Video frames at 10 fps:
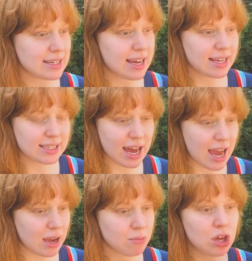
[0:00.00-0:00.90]
It takes
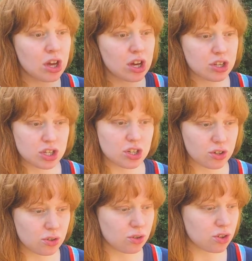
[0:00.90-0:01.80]
time
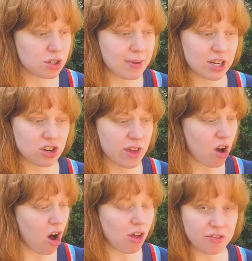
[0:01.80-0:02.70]
to make sure that
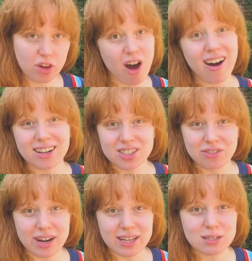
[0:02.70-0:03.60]
all of the cogs are
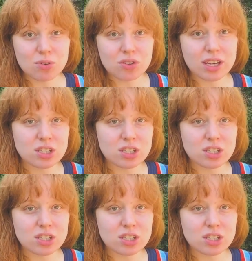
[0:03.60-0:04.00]
running smoothly.